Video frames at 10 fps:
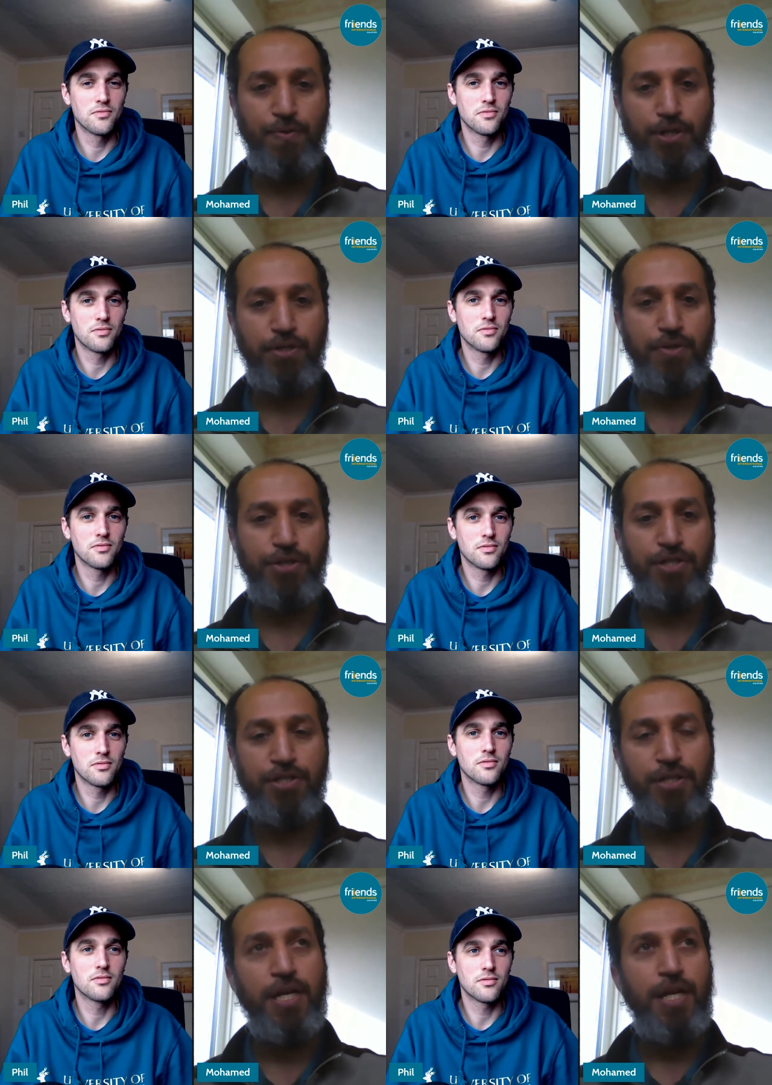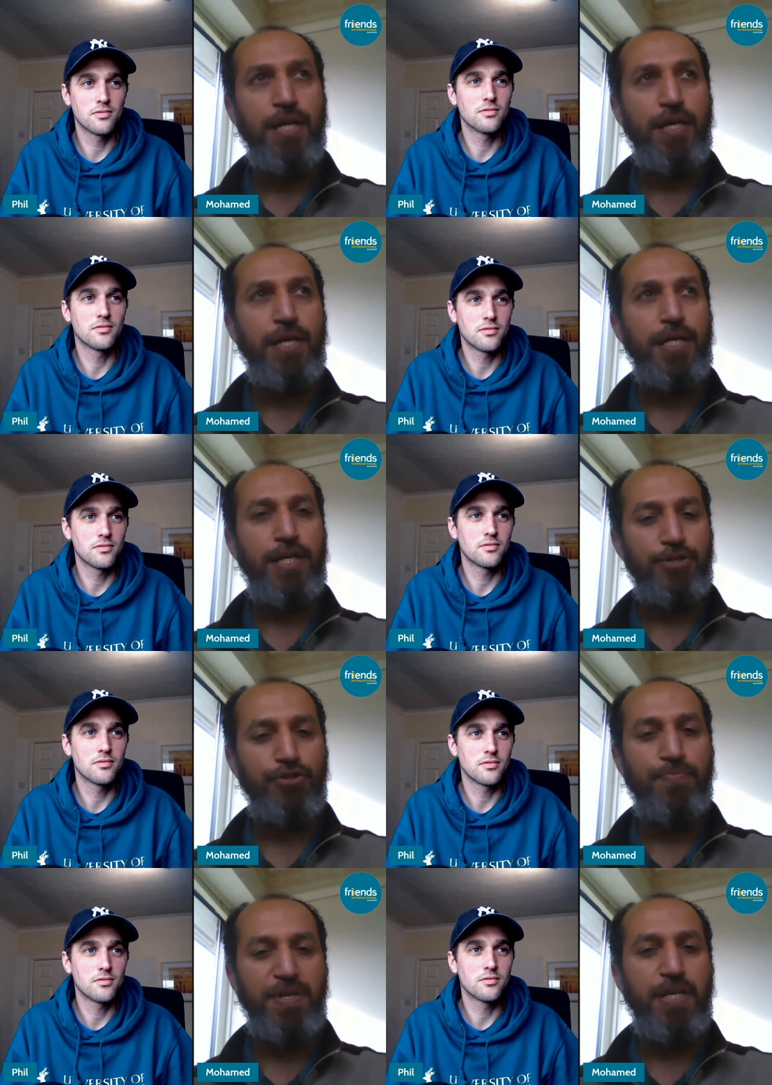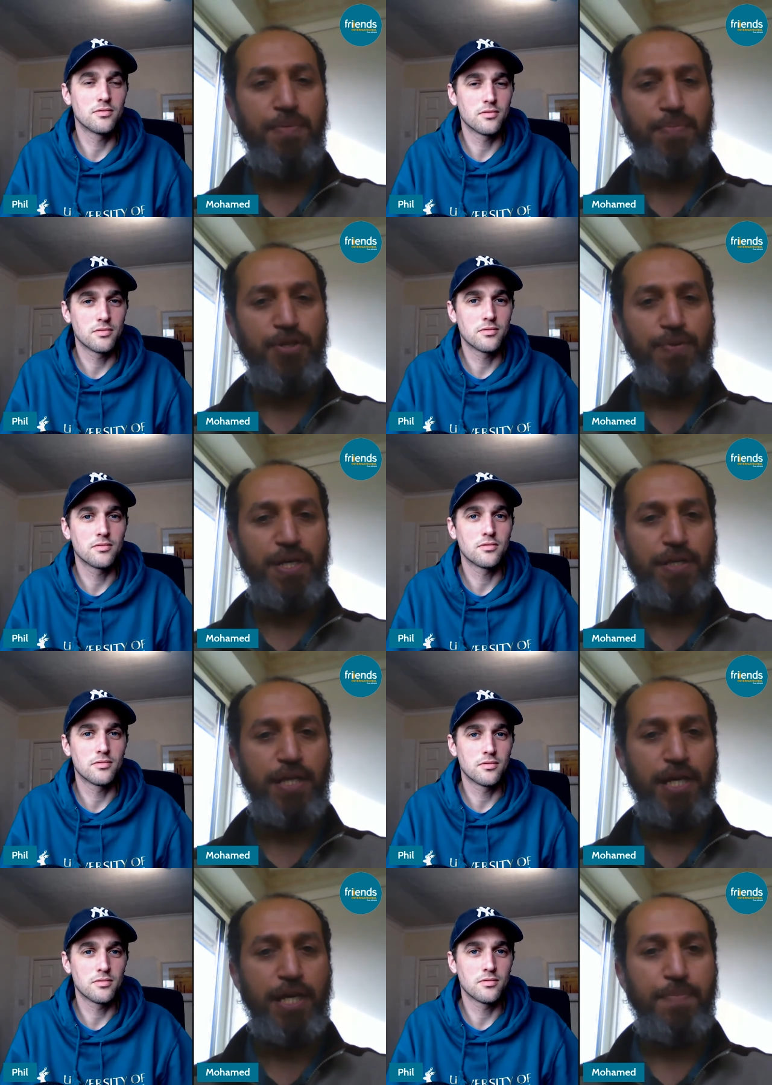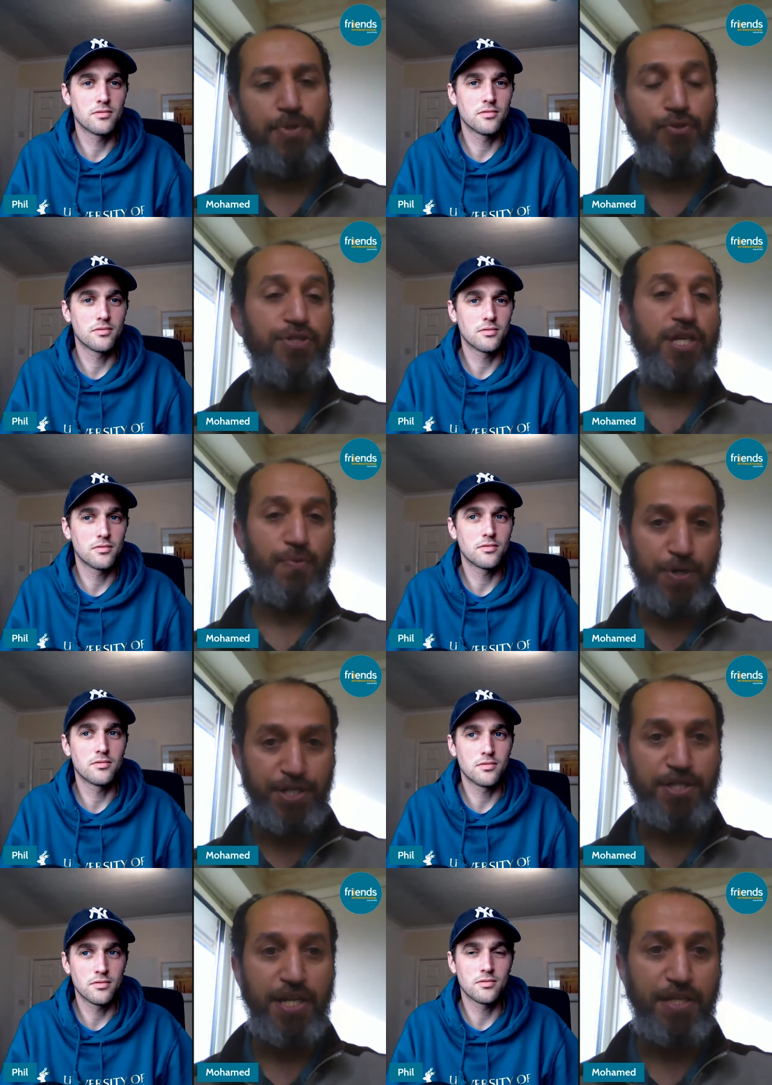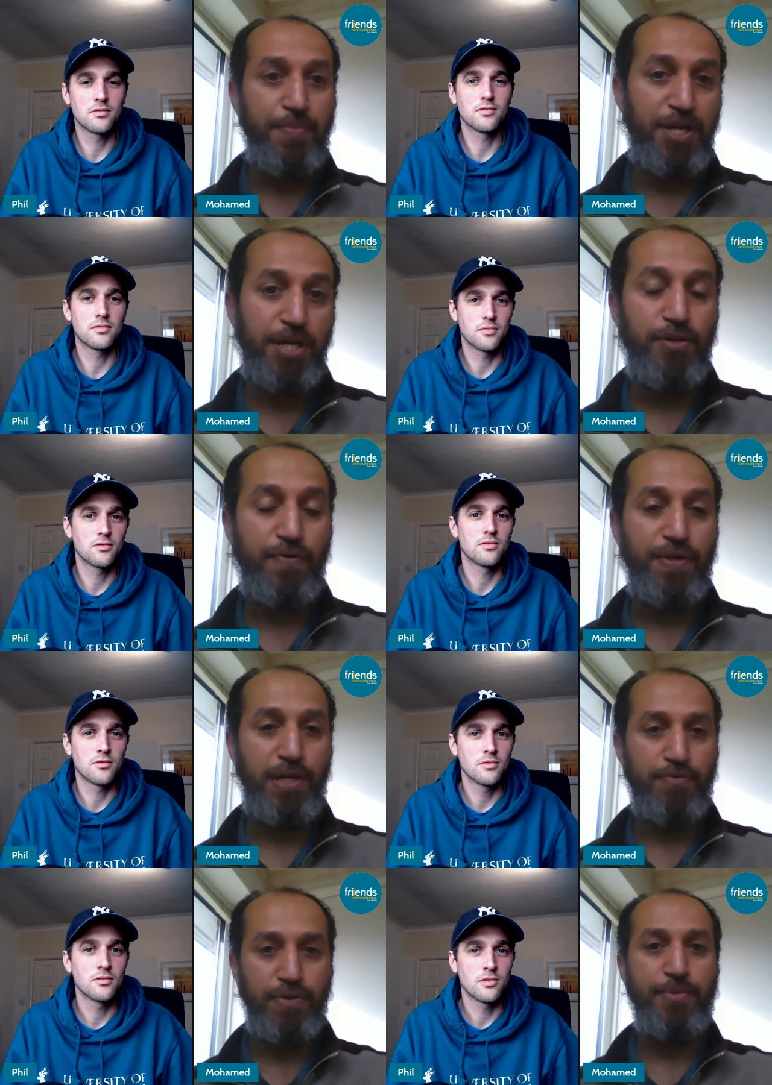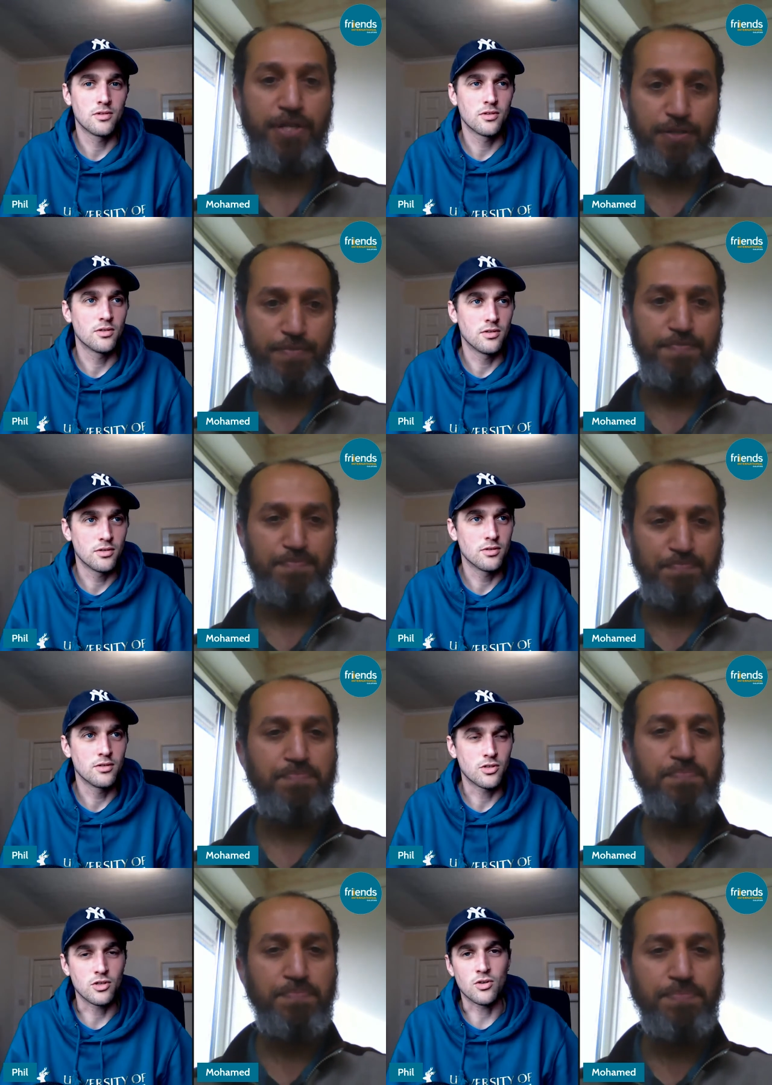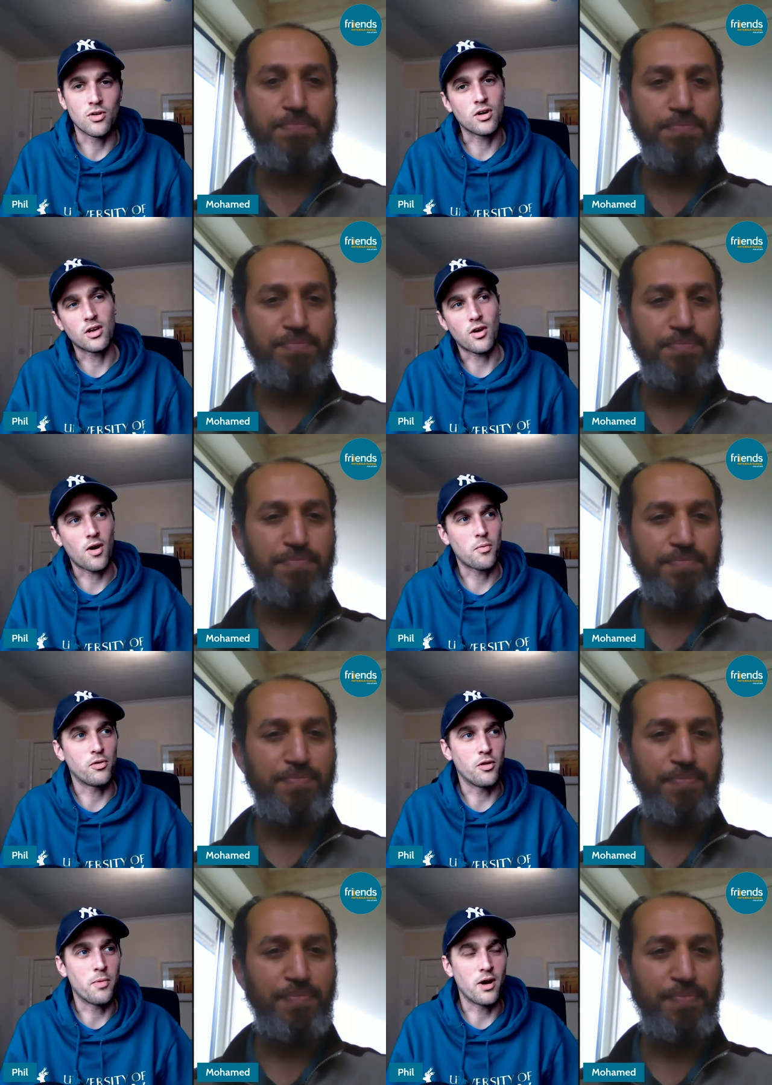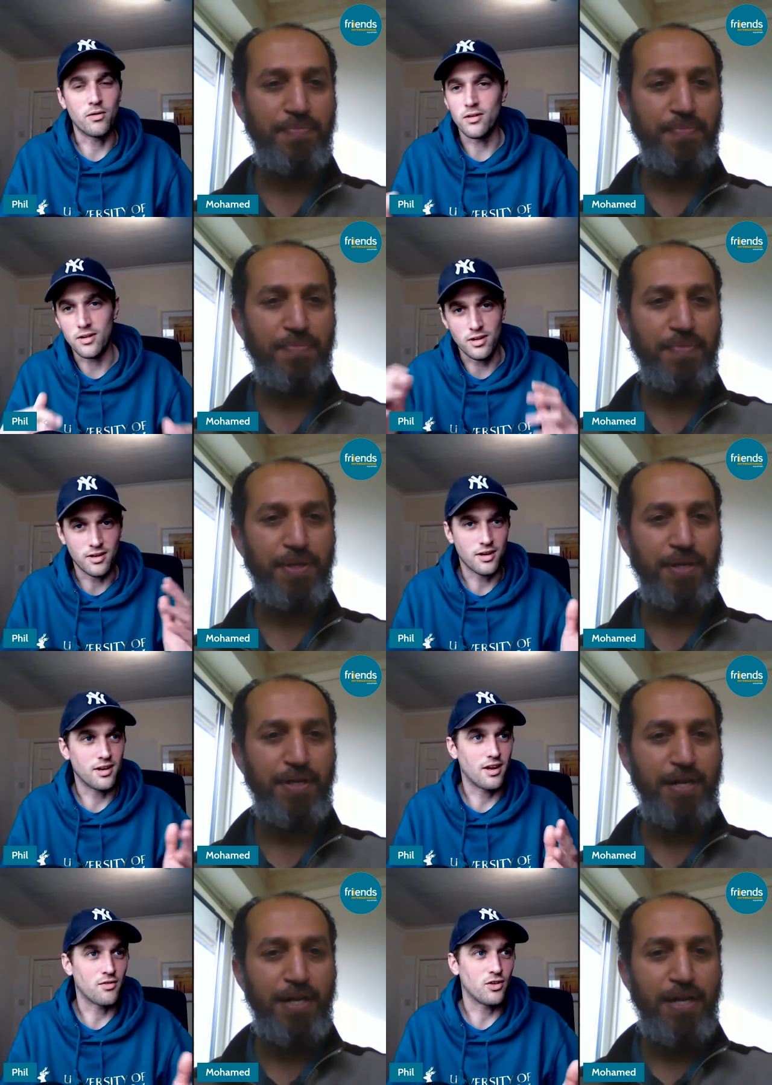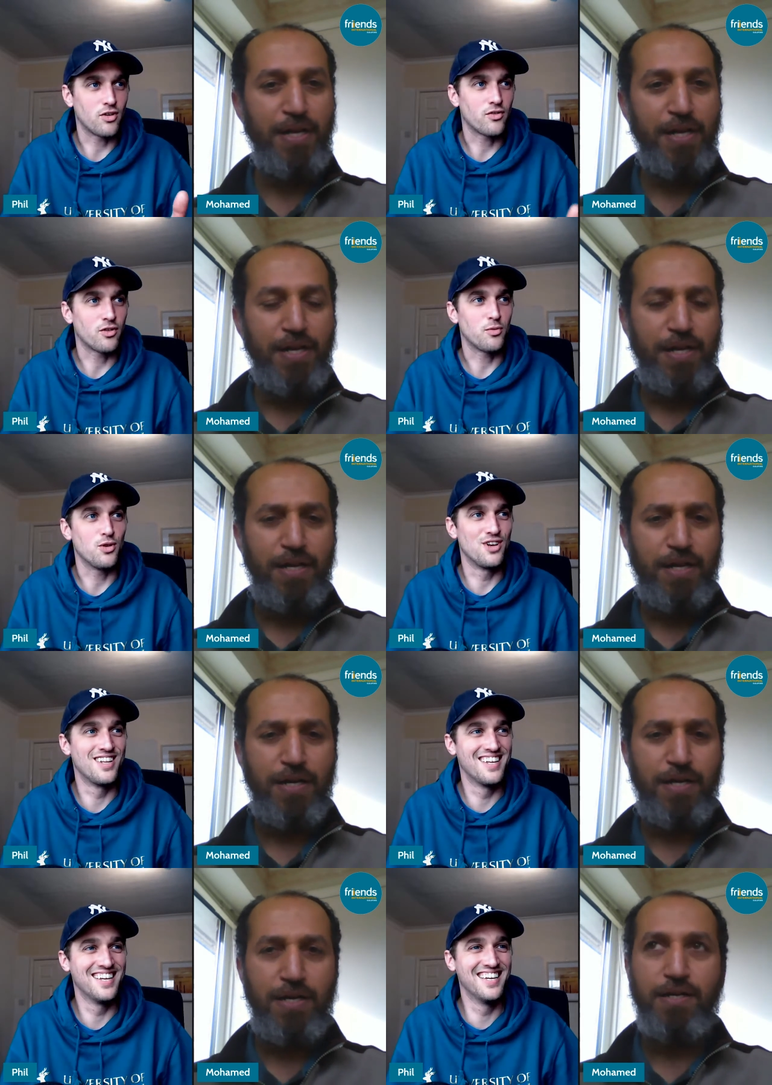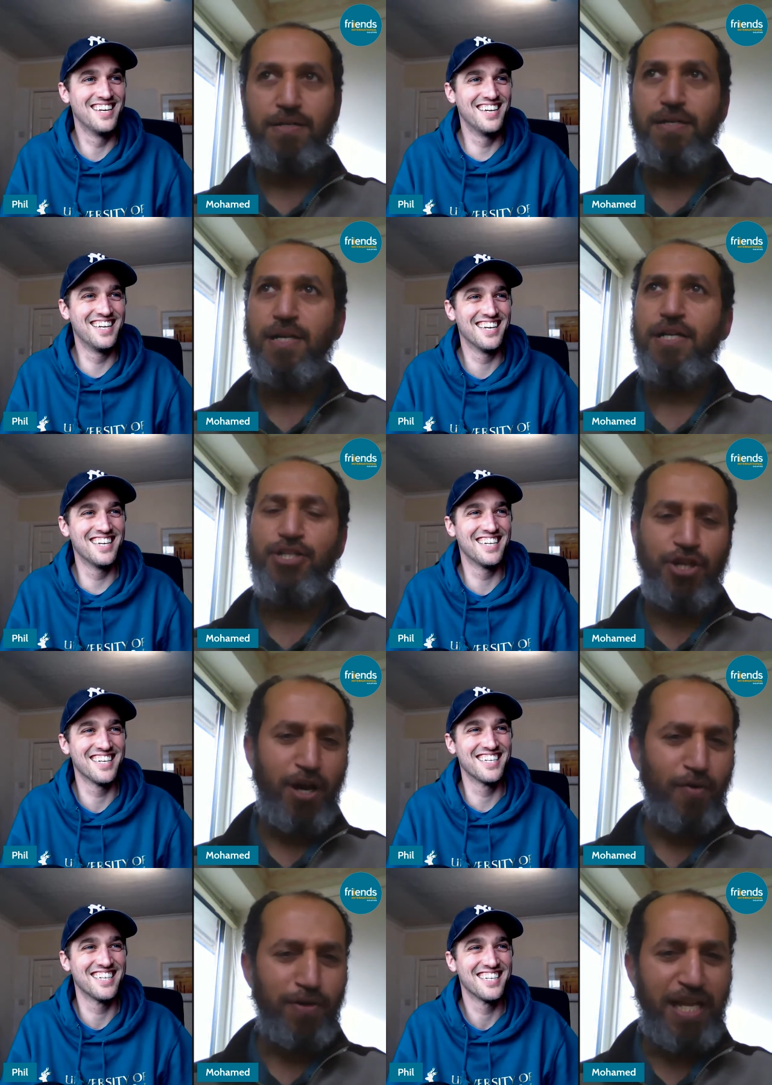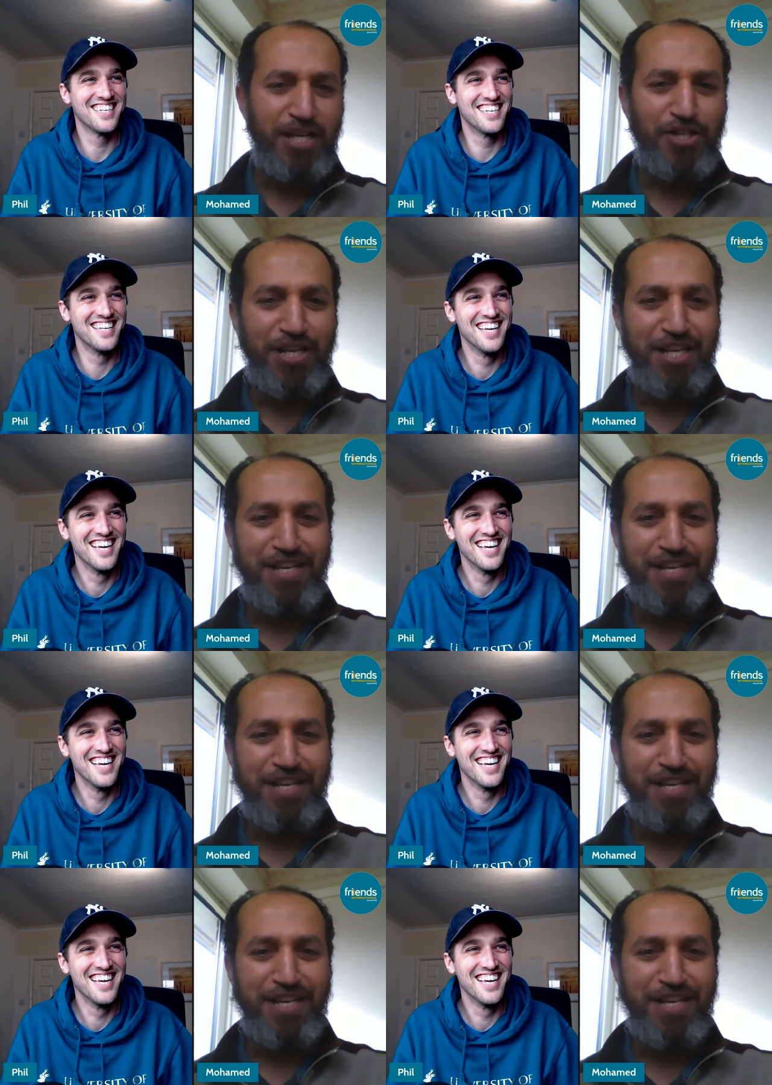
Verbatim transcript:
Speaker 1: technologies yeah it should be between the tuesday and wednesday the beginning of the ramadan
Speaker 2: so you're not going to go up on the mount and, and have a look for the moon. it's
Speaker 1: cold, actually.